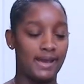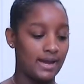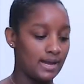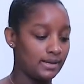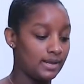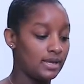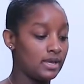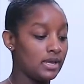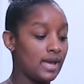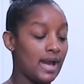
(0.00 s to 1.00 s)
and
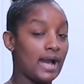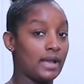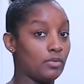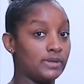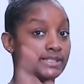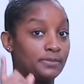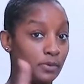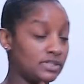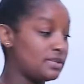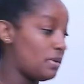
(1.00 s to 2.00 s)
I was
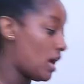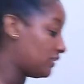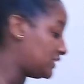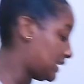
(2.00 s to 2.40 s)
supposed to be off